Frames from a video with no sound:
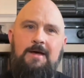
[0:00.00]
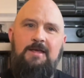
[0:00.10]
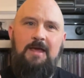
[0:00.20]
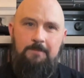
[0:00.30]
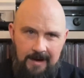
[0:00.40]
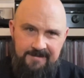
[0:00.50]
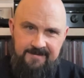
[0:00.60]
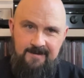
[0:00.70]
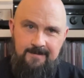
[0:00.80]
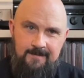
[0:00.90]
You
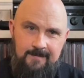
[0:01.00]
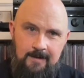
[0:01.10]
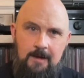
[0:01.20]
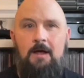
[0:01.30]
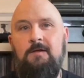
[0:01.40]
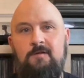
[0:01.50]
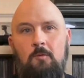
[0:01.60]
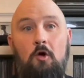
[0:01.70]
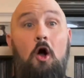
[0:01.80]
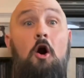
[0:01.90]
bastards. So
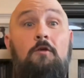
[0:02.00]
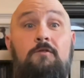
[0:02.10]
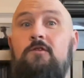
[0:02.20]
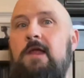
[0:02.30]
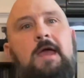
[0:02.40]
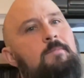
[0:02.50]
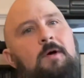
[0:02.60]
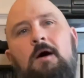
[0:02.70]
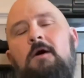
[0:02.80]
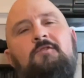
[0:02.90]
we're at 108,
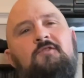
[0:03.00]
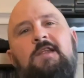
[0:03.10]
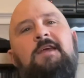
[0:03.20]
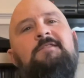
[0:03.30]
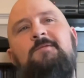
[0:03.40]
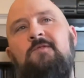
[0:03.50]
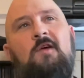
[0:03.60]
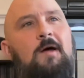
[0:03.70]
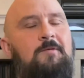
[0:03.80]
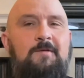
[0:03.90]
but 108
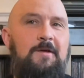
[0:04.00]
subscribers.